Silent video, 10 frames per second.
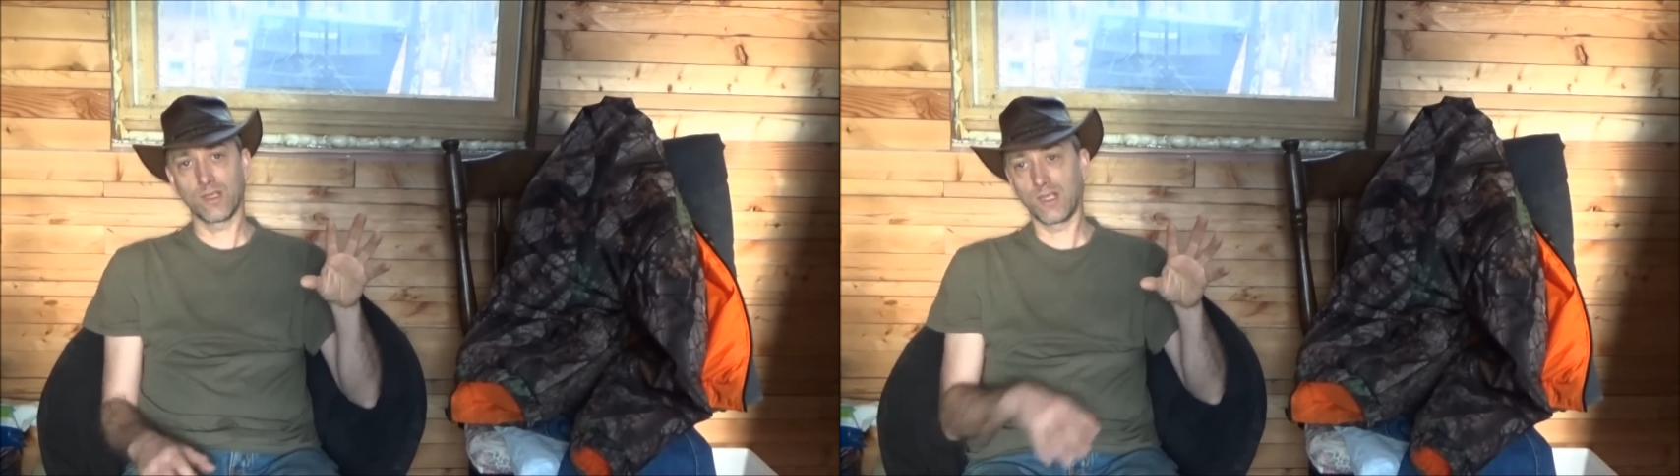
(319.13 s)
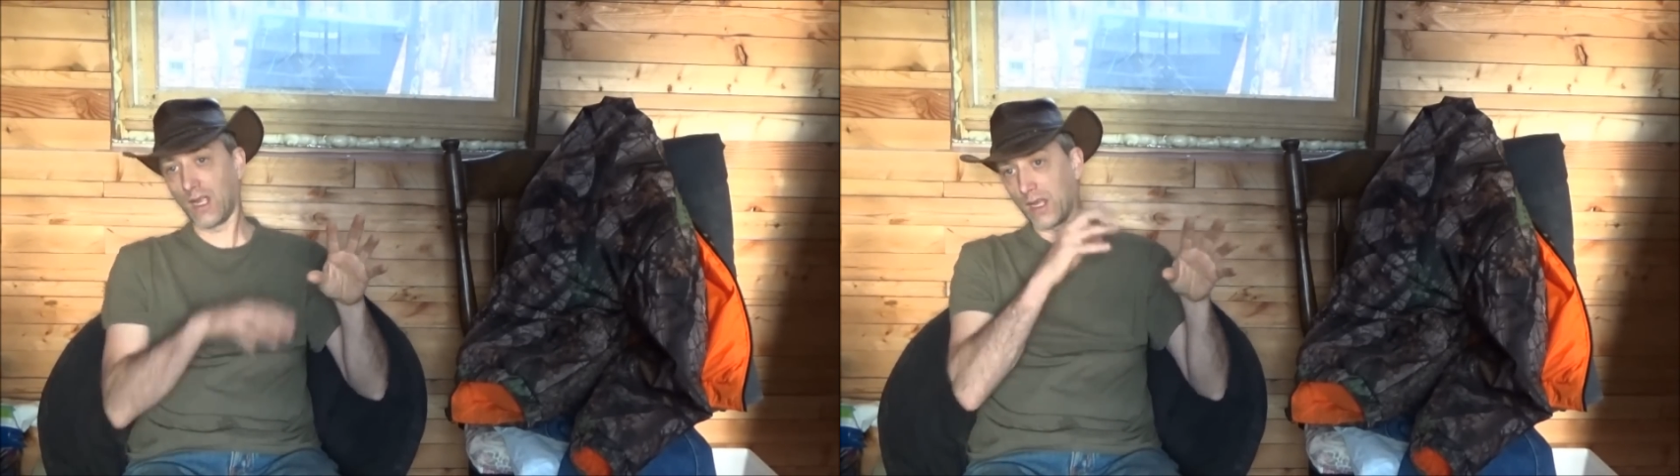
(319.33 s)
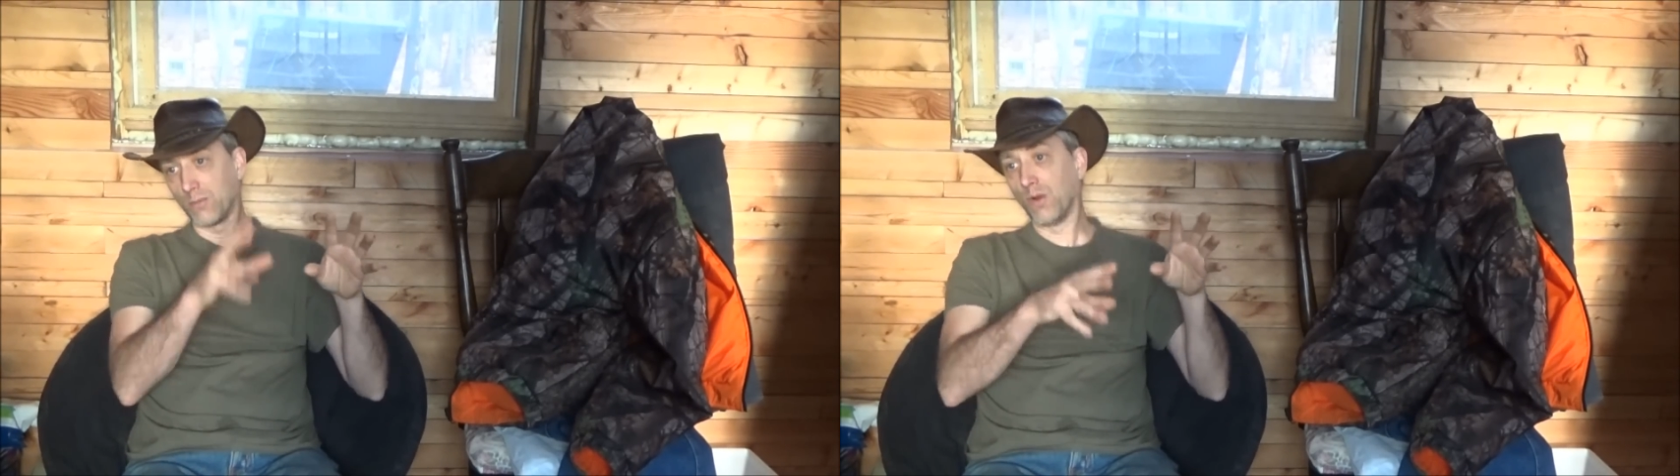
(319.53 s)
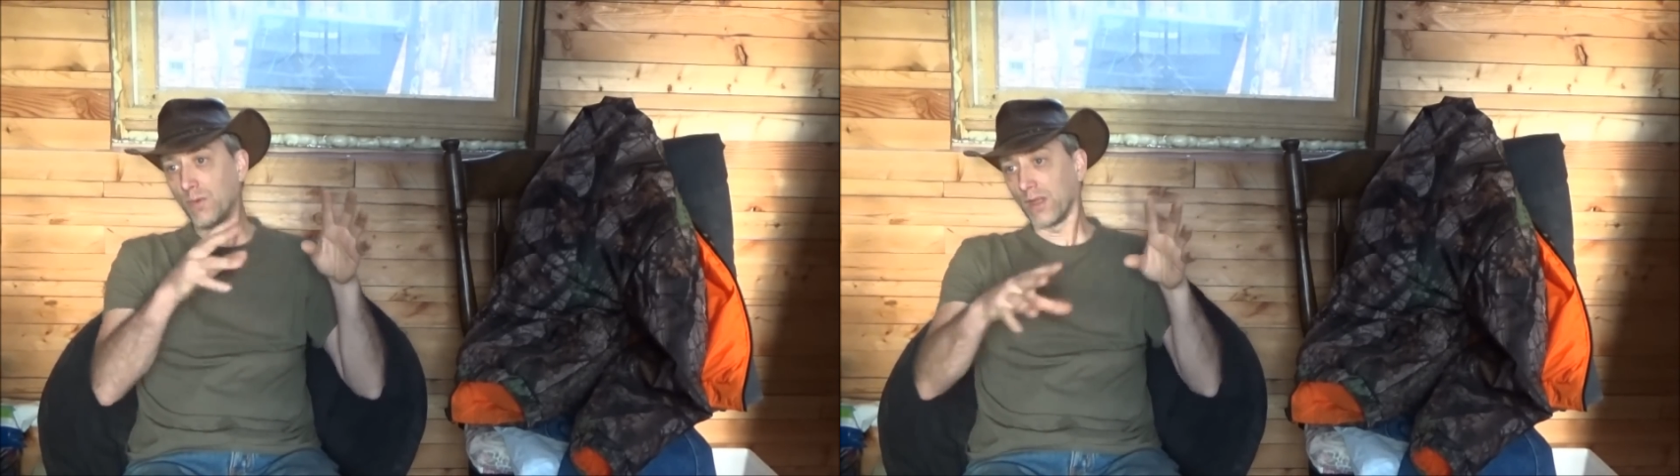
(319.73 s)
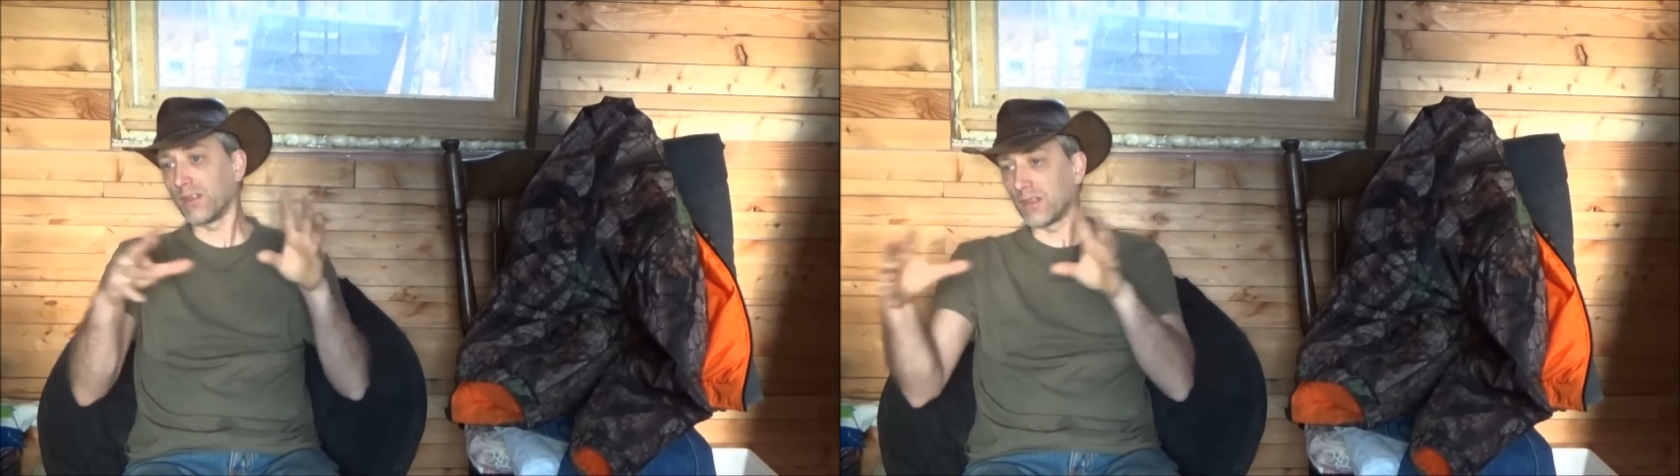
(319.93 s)
and then I got to
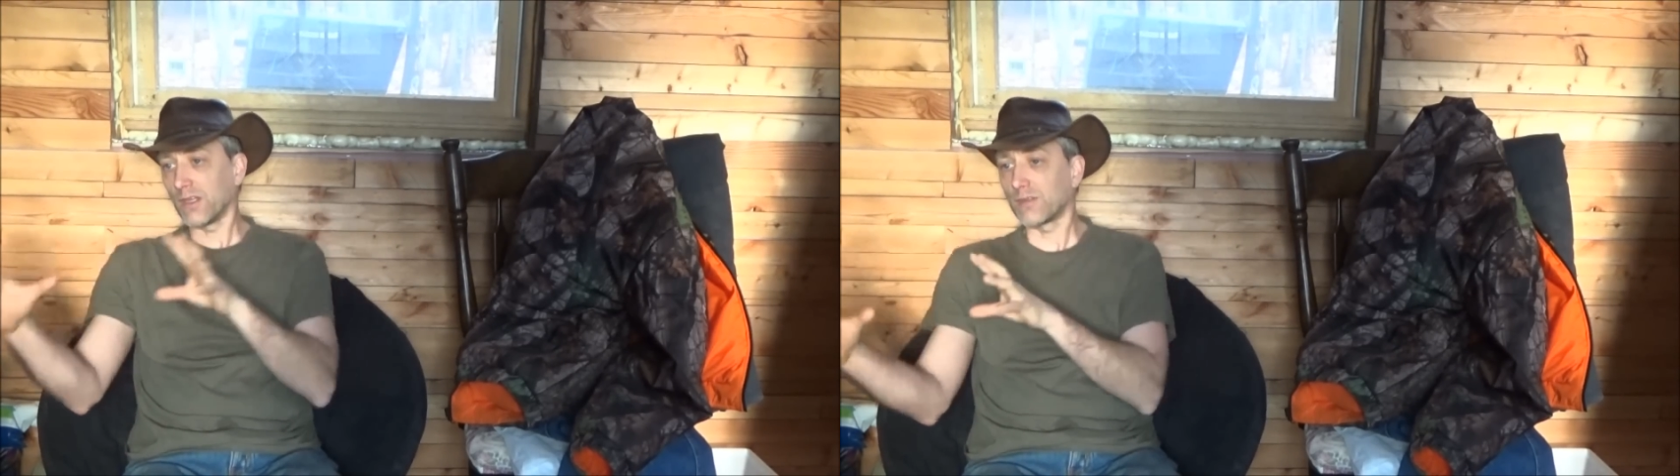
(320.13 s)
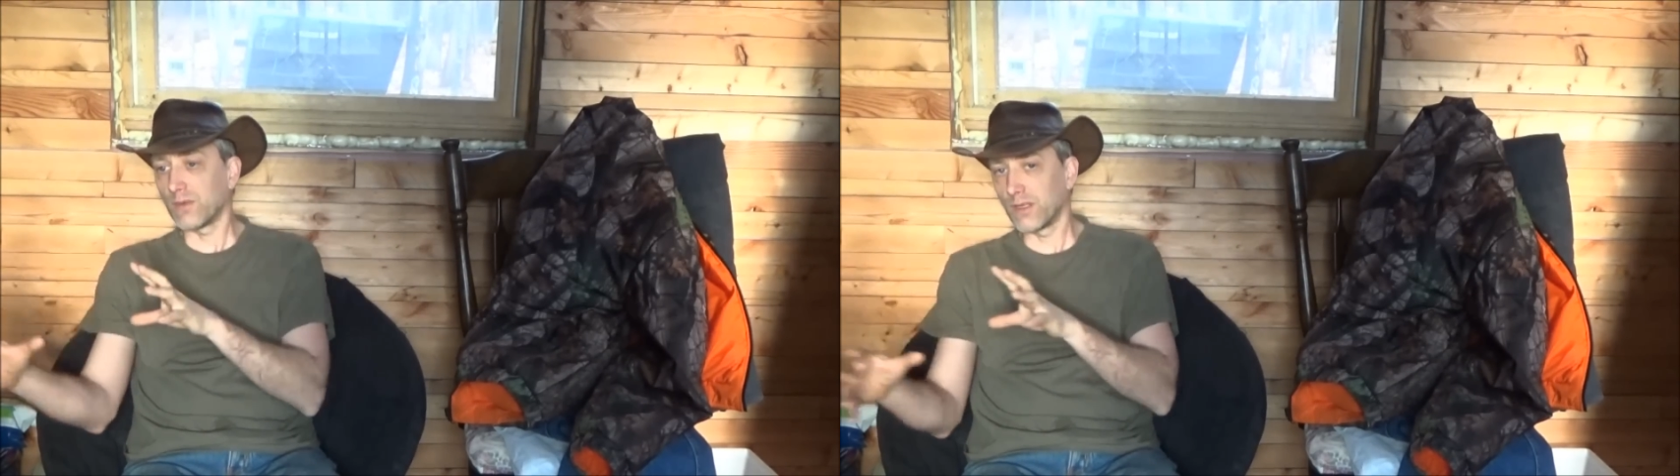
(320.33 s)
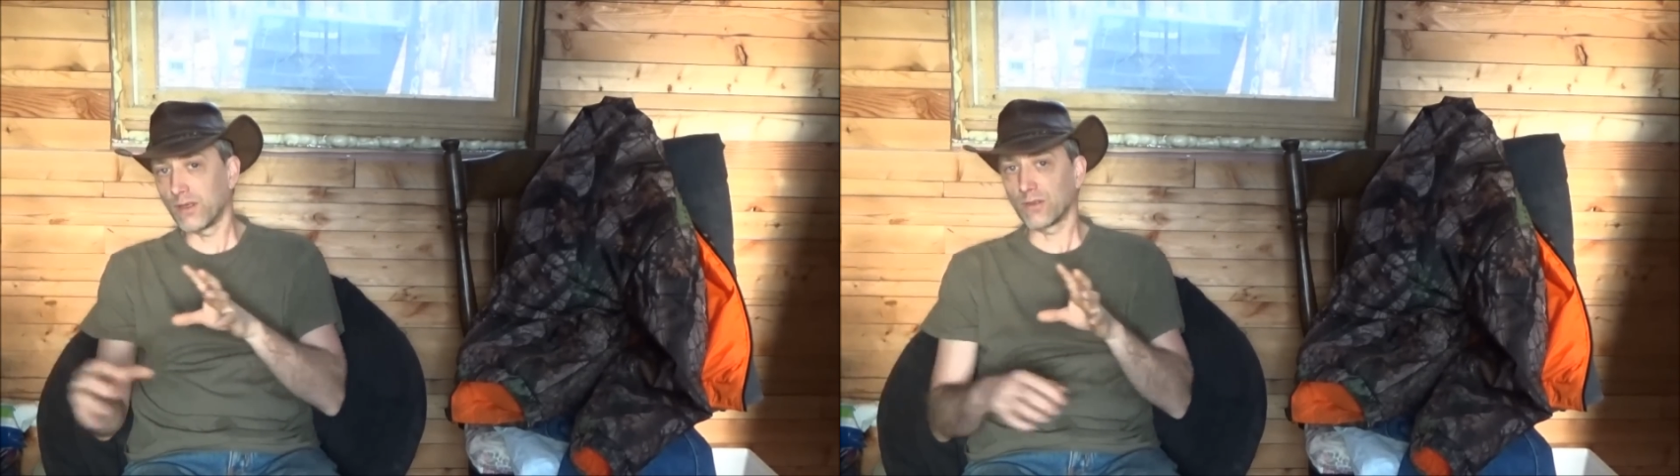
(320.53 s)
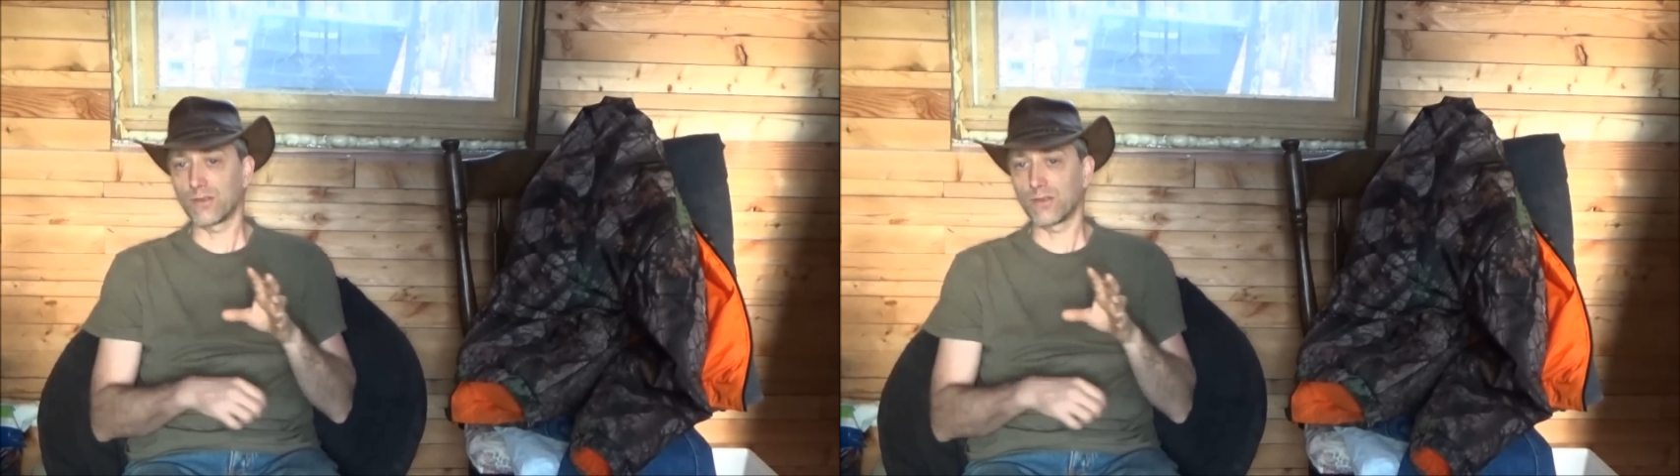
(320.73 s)
move on to the next videos.